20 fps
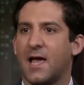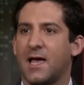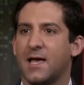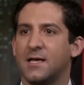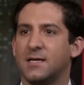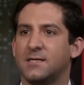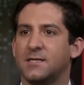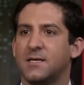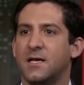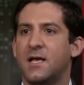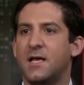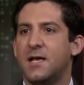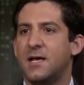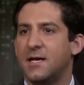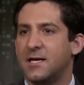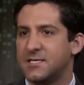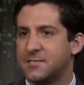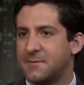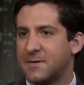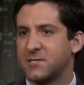And
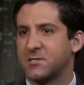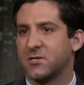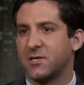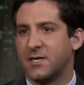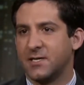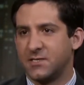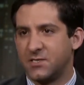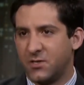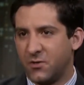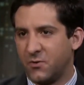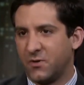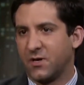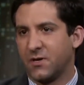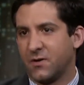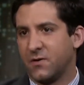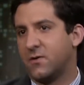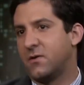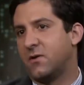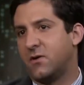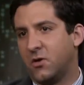especially as
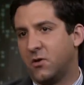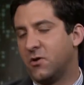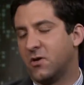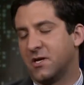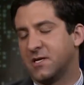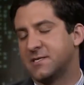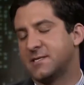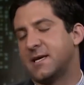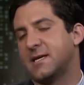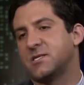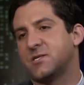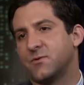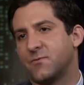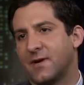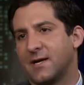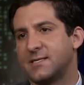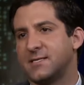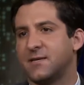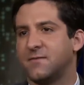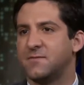unionization
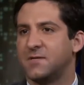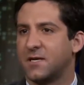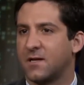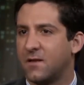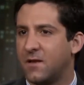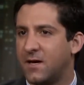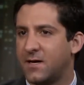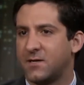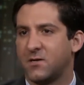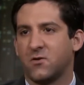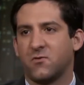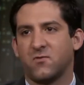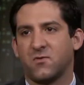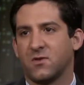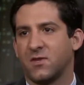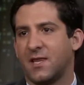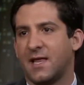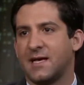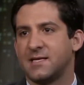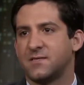rates have declined over
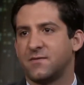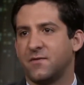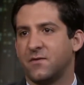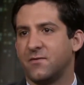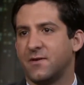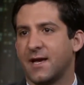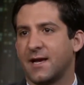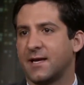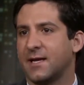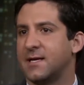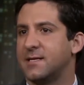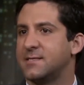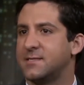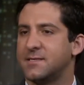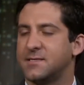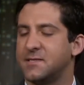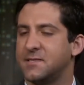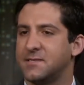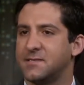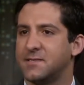the last few decades,
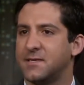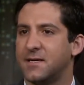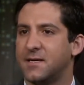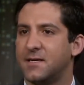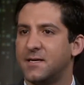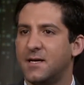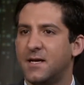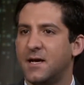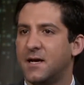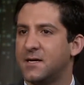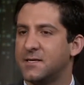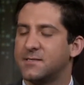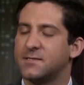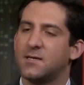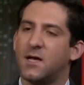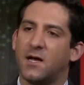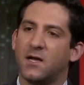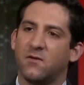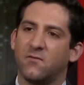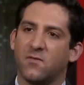this is a
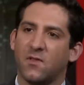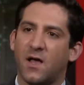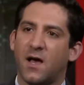sign of